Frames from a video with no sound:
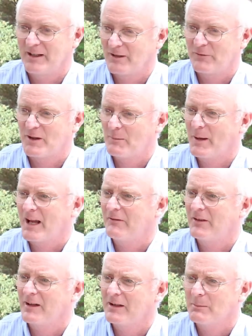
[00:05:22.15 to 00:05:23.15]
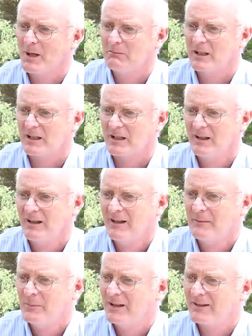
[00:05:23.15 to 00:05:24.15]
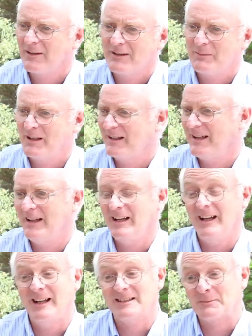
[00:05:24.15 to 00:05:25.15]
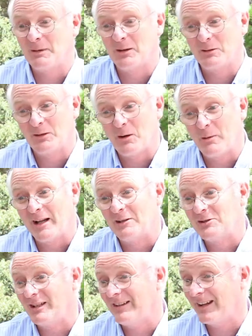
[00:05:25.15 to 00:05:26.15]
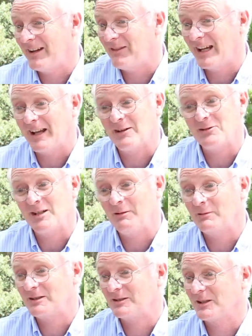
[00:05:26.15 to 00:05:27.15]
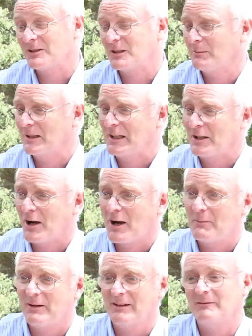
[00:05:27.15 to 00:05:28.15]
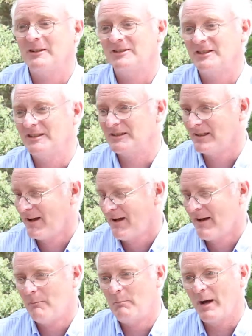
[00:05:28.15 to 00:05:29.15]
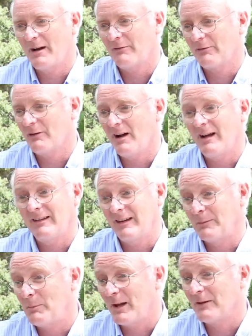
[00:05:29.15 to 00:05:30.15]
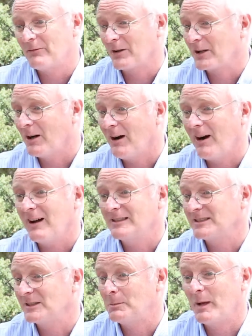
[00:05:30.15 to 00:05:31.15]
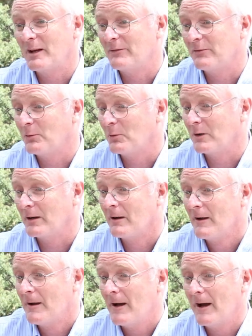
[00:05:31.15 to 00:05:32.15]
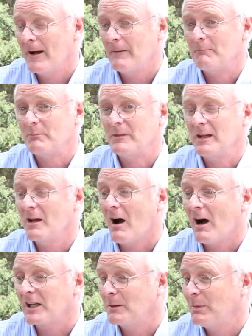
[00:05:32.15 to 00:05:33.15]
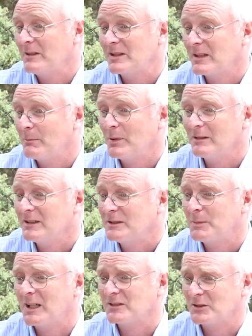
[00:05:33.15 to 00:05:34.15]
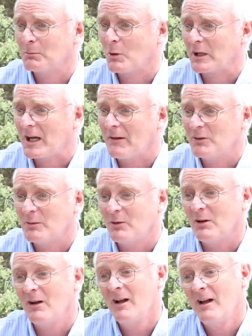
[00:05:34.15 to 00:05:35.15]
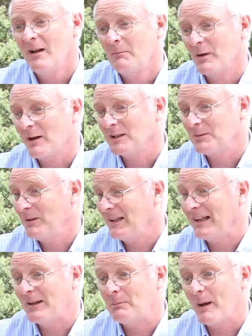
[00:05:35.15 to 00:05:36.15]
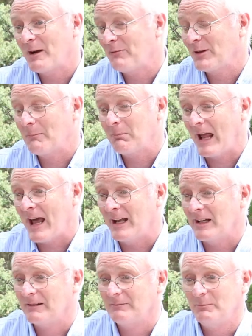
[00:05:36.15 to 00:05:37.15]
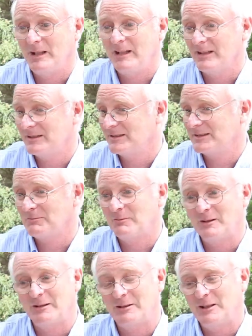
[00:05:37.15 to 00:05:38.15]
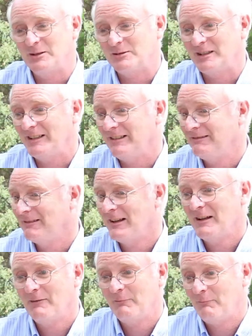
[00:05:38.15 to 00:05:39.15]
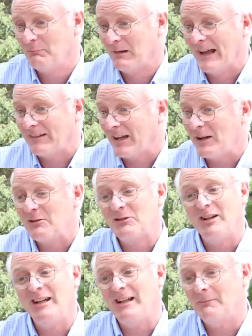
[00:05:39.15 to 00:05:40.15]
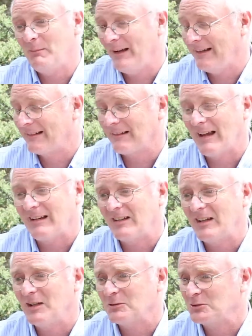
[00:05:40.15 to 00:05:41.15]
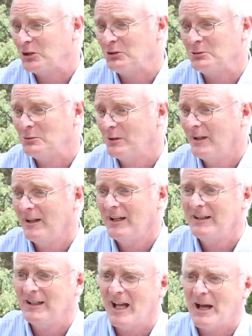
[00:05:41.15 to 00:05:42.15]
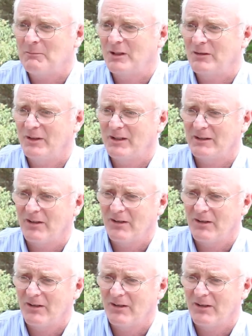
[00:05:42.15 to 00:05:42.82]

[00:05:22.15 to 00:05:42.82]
It's for the benefit of the public. Because ultimately, it's about low energy, saving energy, which is ultimately carbon, which is better for us, it's better for cost, it's better for um, the occupants of the buildings because they're more comfortable, but ultimately it's better for the planet because we're using Less energy means less CO2 in the atmosphere.